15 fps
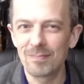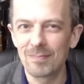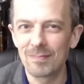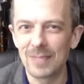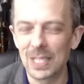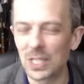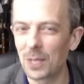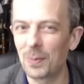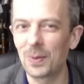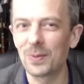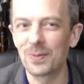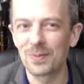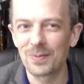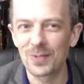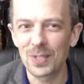
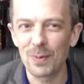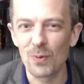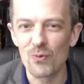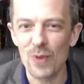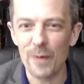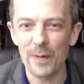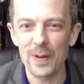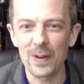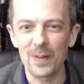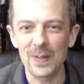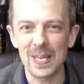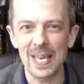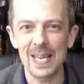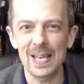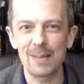someone someone riffing on
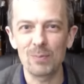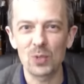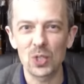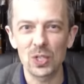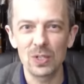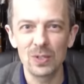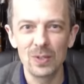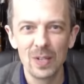the E M two,